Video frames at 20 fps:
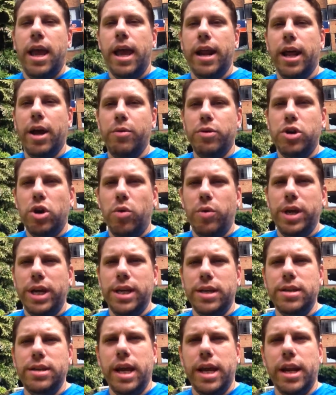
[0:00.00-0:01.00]
and I would go
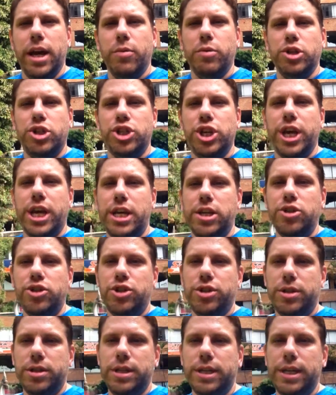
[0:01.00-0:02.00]
in and I would
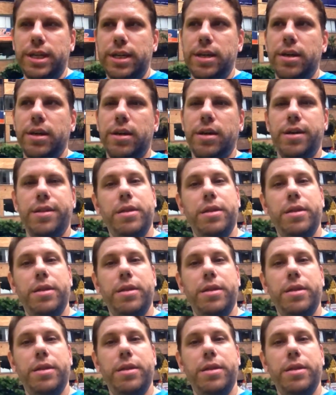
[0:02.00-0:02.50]
change the